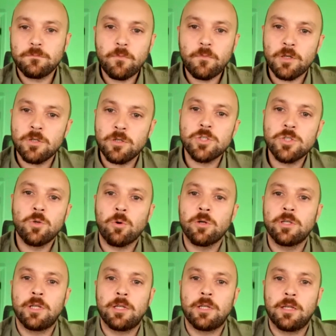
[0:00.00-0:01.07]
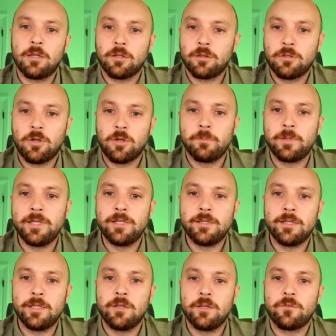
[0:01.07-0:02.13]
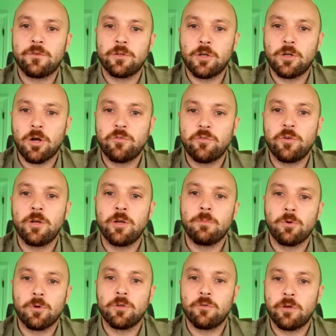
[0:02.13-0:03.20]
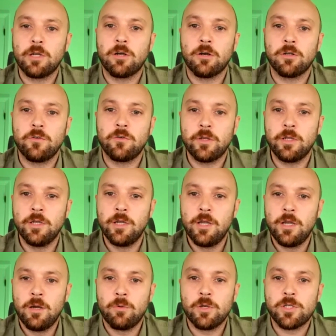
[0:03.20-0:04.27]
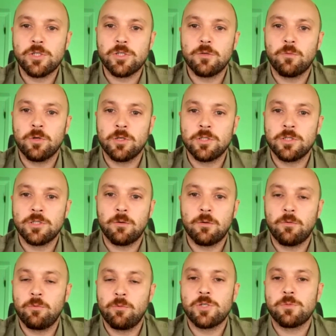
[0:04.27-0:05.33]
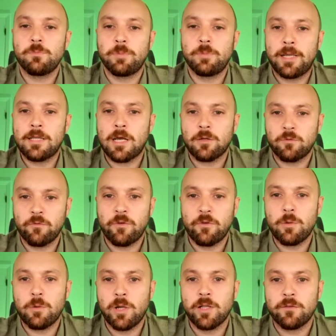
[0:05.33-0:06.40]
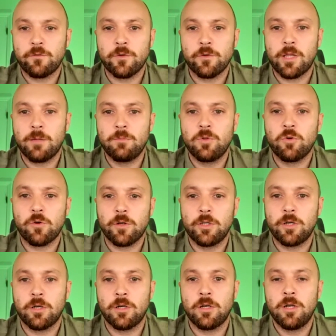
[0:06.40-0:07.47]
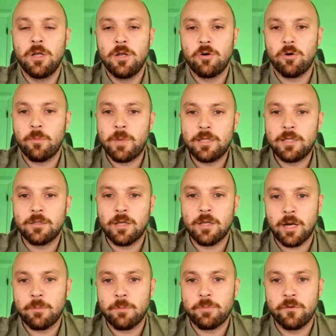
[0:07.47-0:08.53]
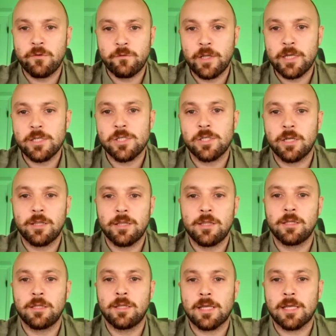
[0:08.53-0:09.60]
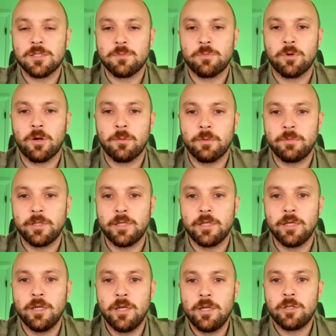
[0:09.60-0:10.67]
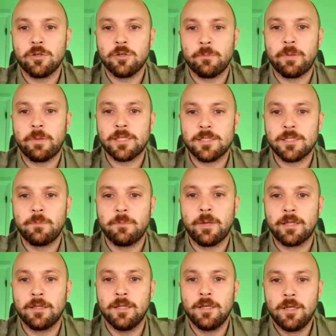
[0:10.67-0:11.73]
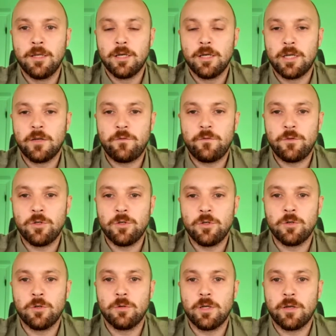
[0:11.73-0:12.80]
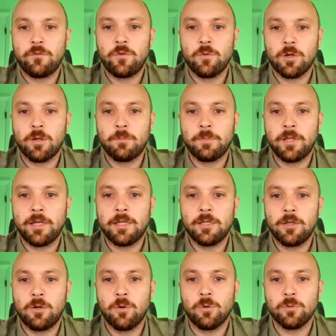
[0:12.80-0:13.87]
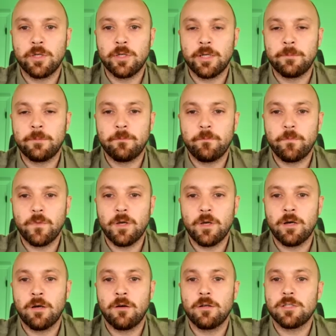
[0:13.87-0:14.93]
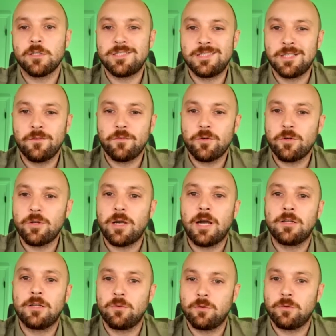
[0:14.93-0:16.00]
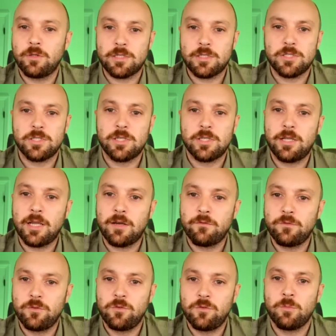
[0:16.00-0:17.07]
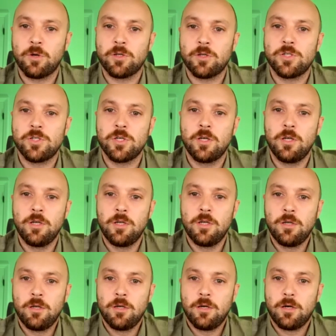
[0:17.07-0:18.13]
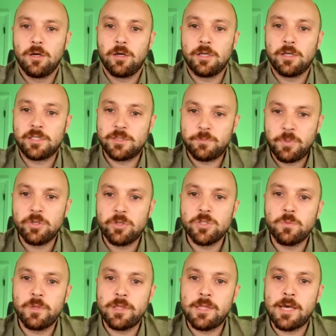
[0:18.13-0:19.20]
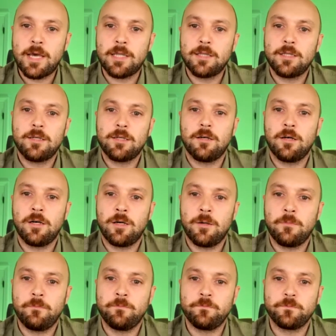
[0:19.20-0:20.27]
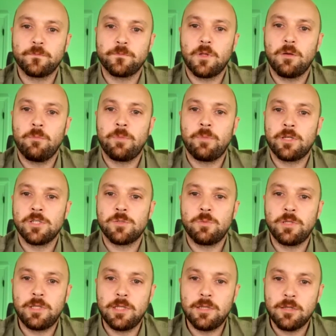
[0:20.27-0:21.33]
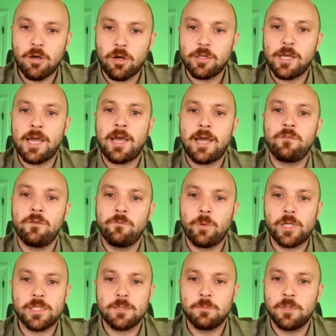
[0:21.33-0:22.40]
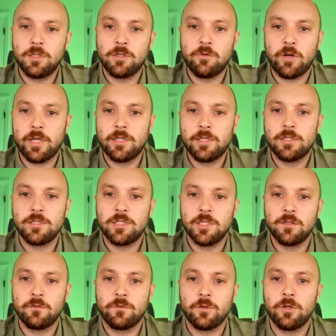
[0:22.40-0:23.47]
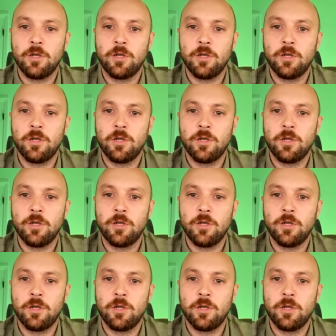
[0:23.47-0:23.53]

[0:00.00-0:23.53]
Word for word: stored it in a completely different country, a bordering country, which was which played out very well for them during the Romanian hyperinflation. I think that's probably your best bet if you if you want to play the gold game. Uh, silver, I don't necessarily have too much uh, experience with that um, because we did not have investment grade silver.